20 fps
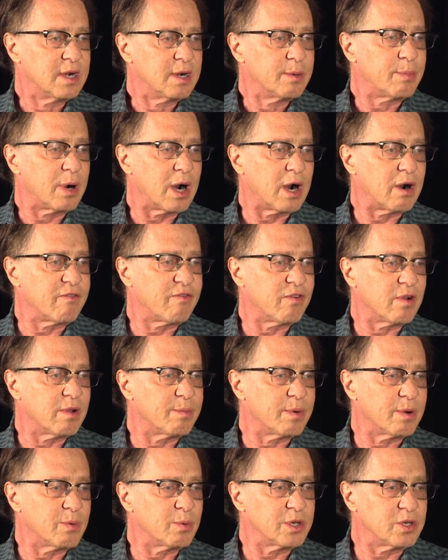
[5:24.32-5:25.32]
powerful,
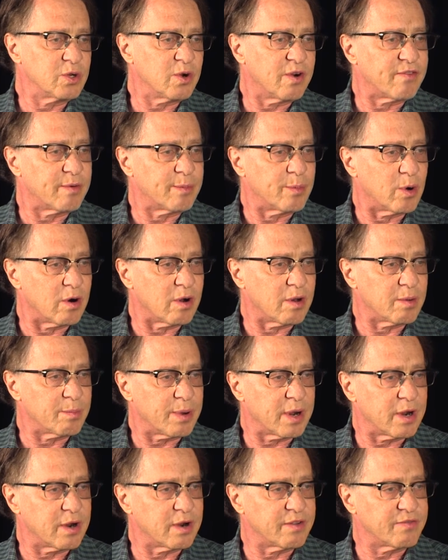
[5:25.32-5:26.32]
but we do have a moral
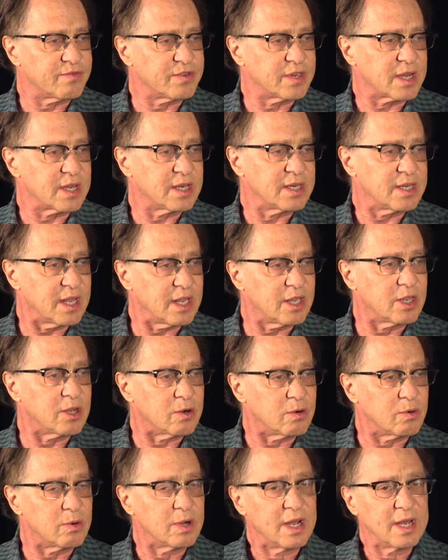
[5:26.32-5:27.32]
imperative to
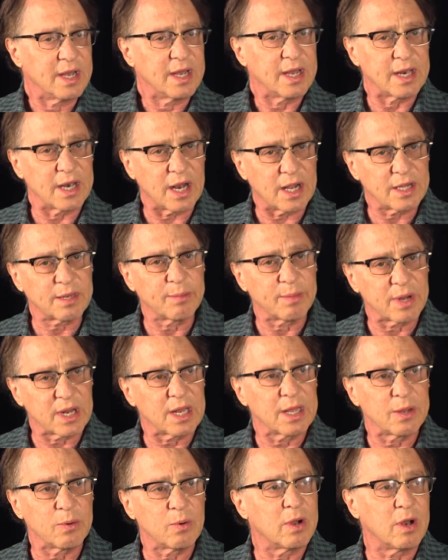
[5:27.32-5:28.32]
continue. It
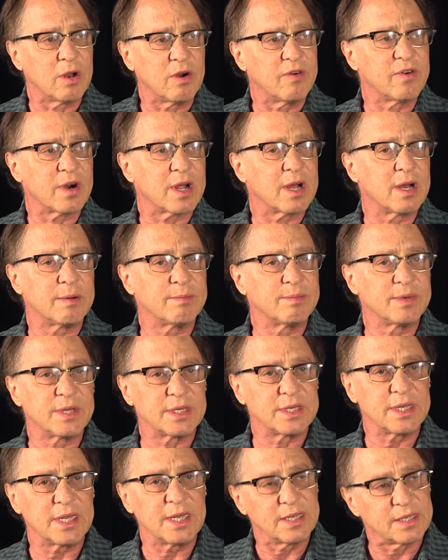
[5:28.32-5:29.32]
ultimately will overcome
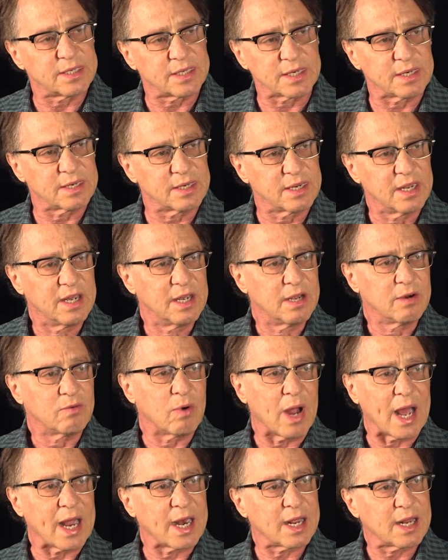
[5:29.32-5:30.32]
disease and
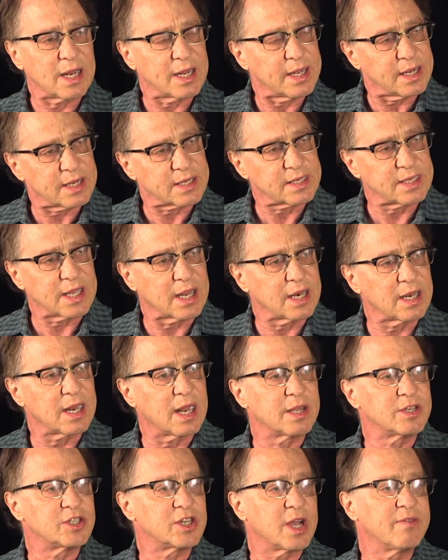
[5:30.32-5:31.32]
radically extend
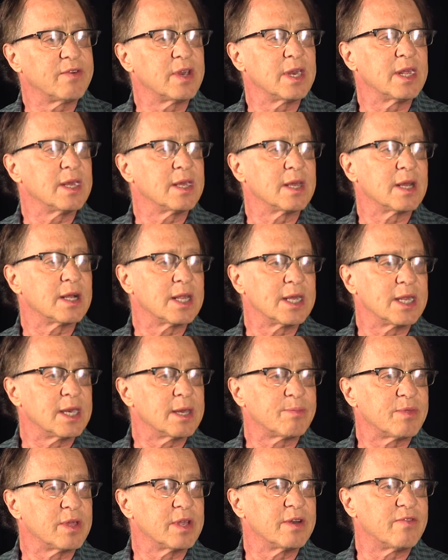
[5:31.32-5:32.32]
longevity and clean
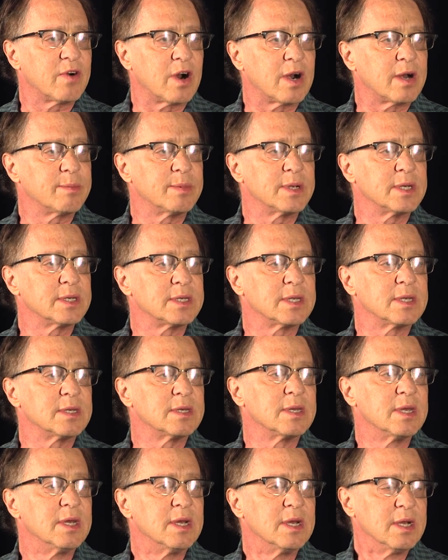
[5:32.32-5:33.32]
up the environment and
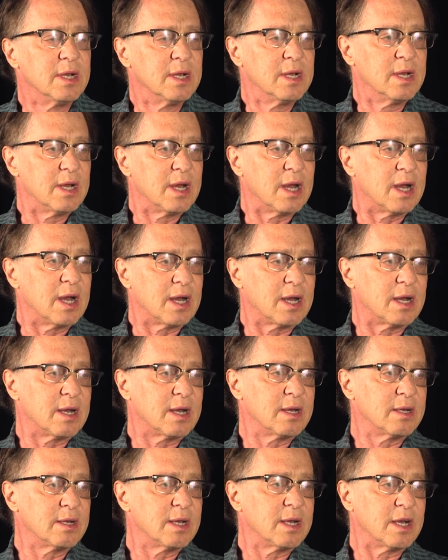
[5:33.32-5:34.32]

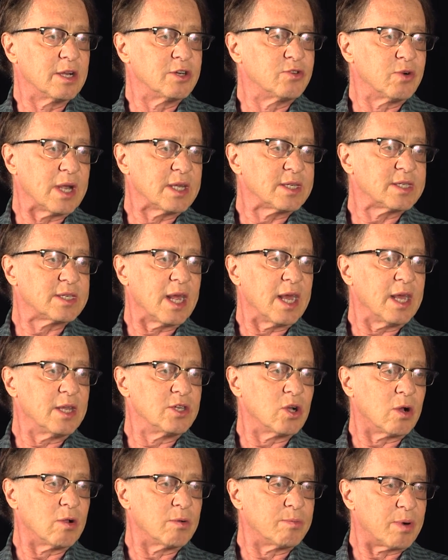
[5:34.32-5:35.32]
address
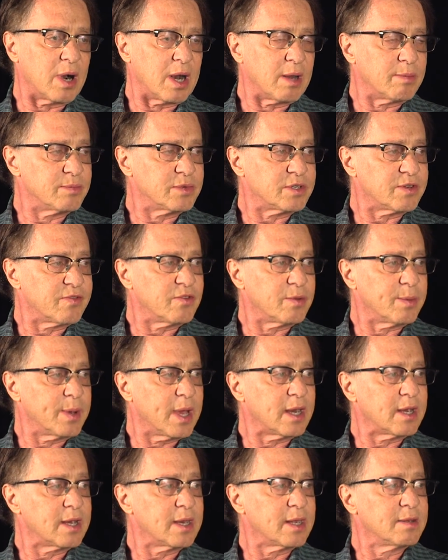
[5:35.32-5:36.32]
age-old problems of
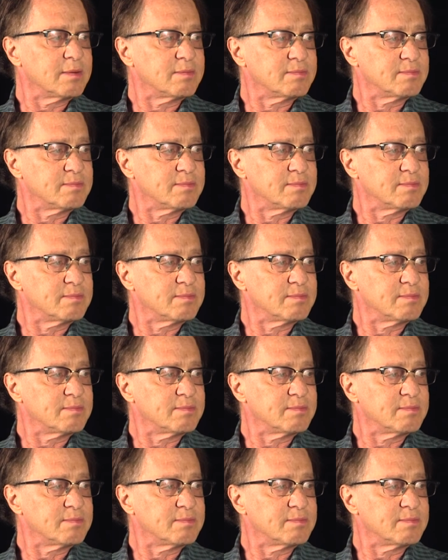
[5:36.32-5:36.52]
humanity.